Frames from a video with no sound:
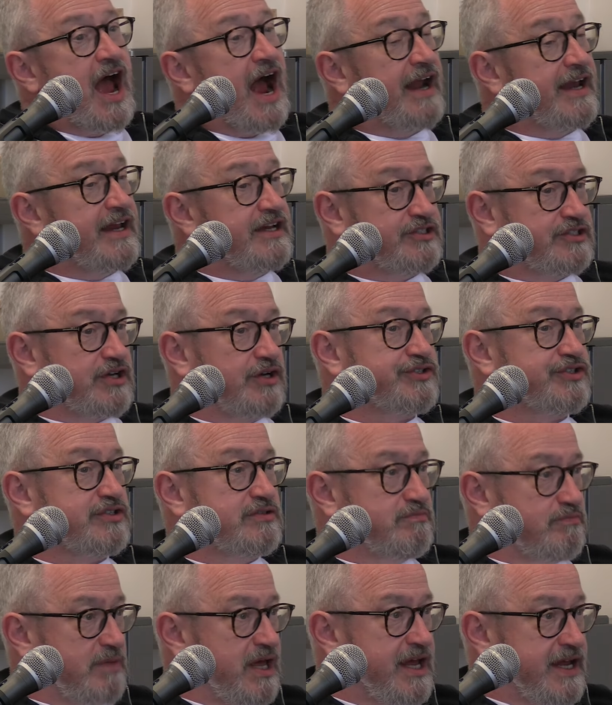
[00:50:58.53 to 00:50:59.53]
And it
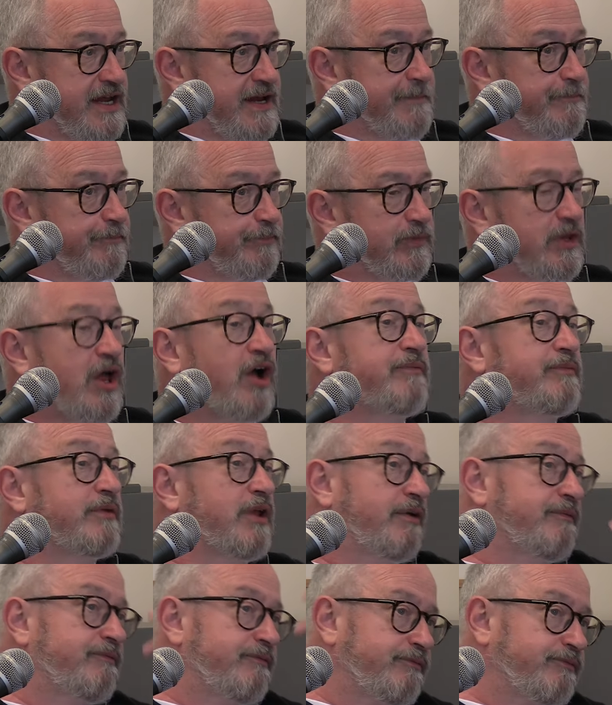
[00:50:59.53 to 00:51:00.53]
doesn't mean like
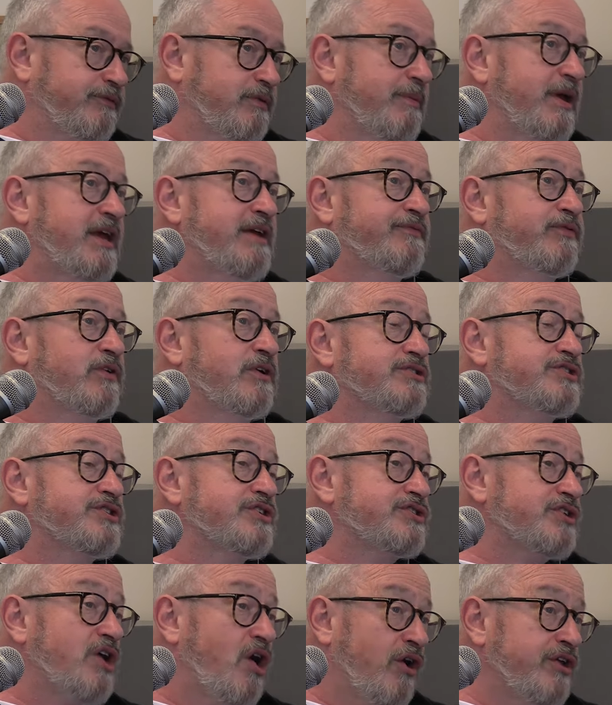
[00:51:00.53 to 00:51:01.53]
like for me,
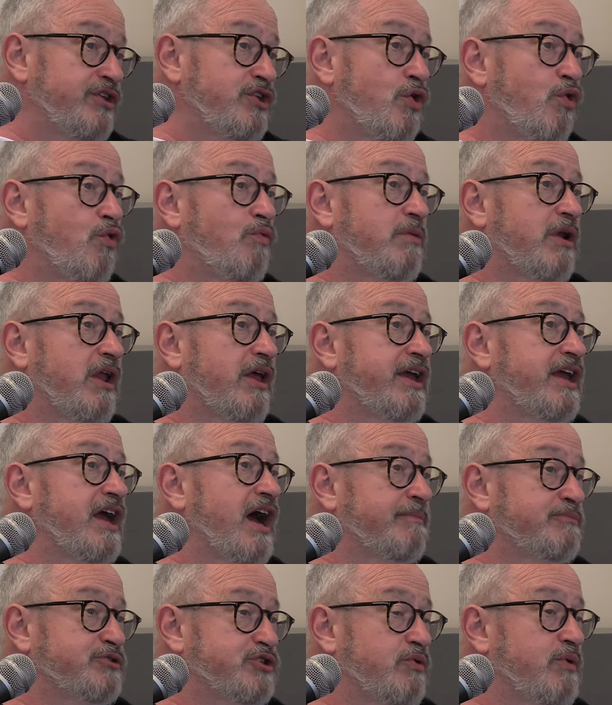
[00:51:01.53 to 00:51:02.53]
instance, I
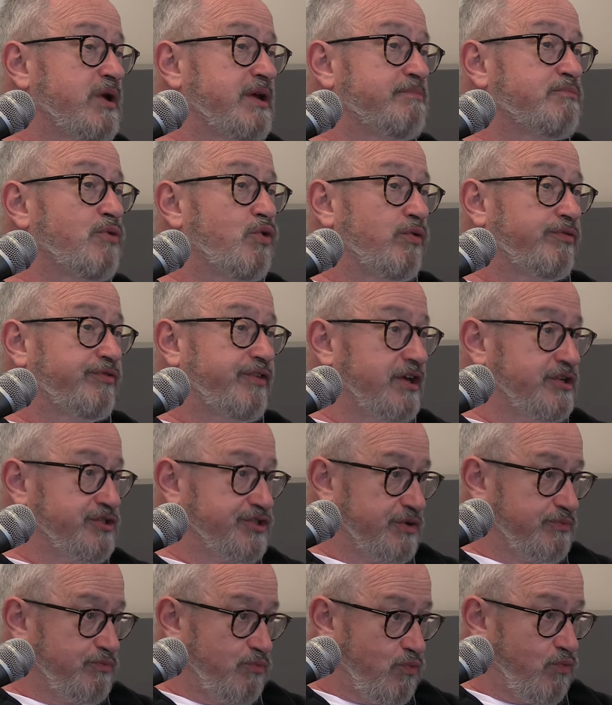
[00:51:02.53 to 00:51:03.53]
normally am doing more
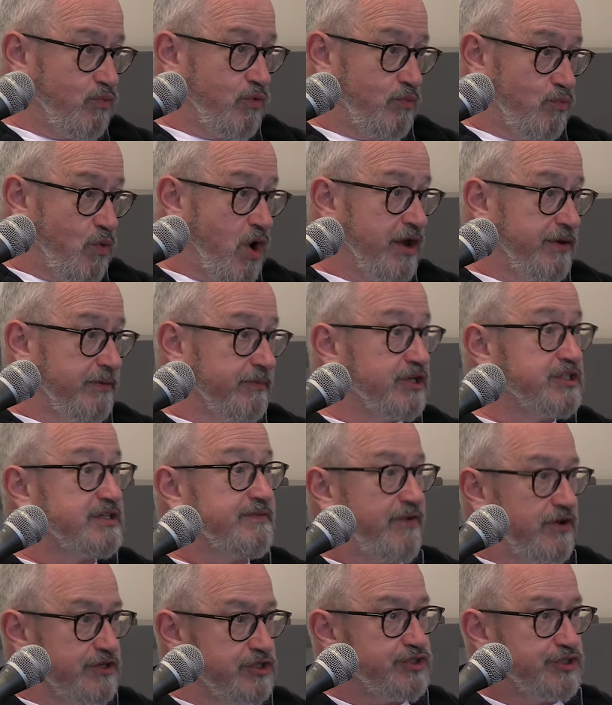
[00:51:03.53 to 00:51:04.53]
things than one because
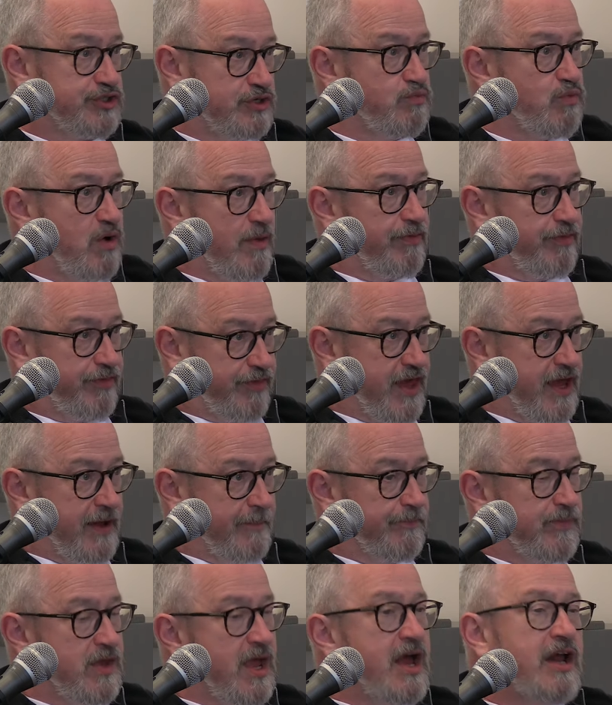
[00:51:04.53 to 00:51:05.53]
if I just do one
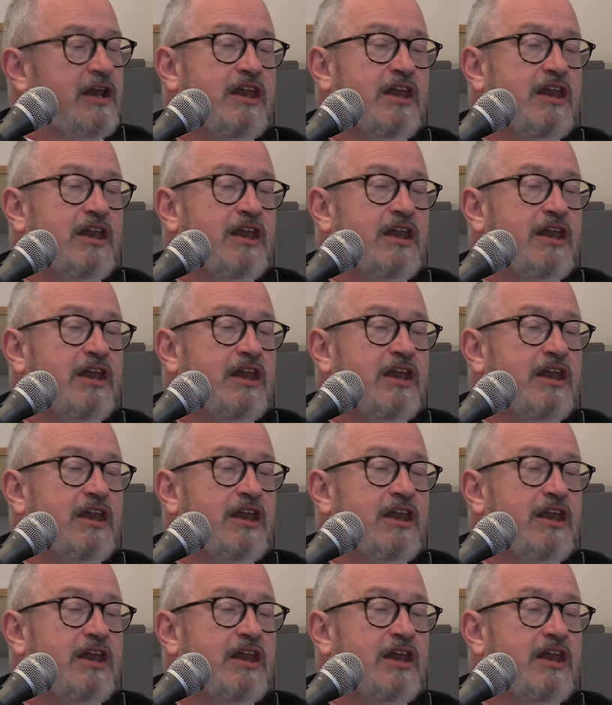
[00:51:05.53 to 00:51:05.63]
thing,